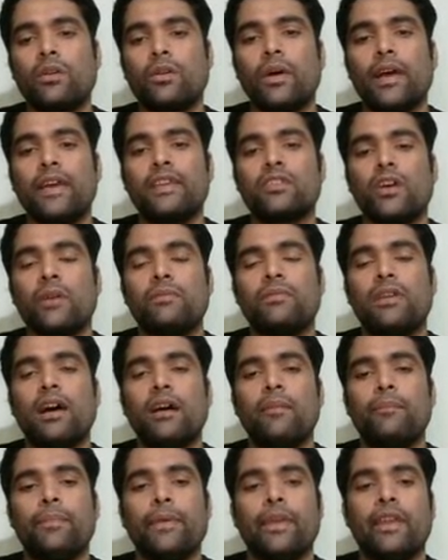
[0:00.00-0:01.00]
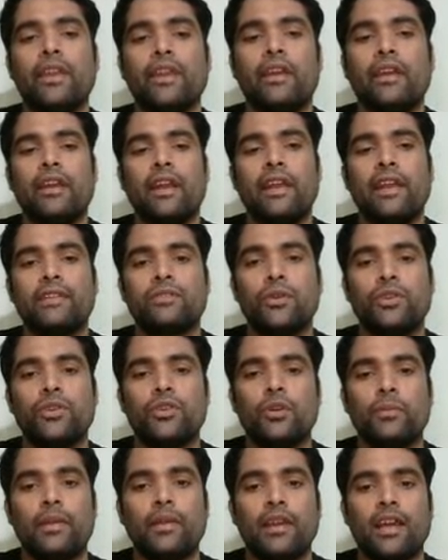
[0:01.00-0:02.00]
Twice of the period, right? So it
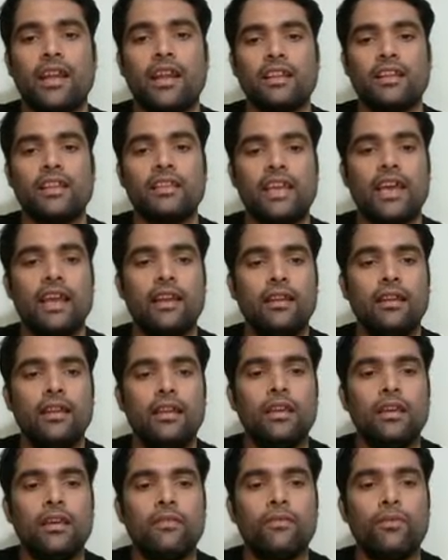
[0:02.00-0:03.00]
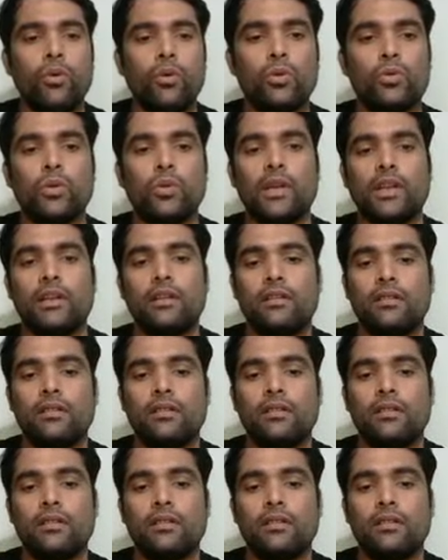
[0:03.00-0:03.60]
should be none other than fourth one.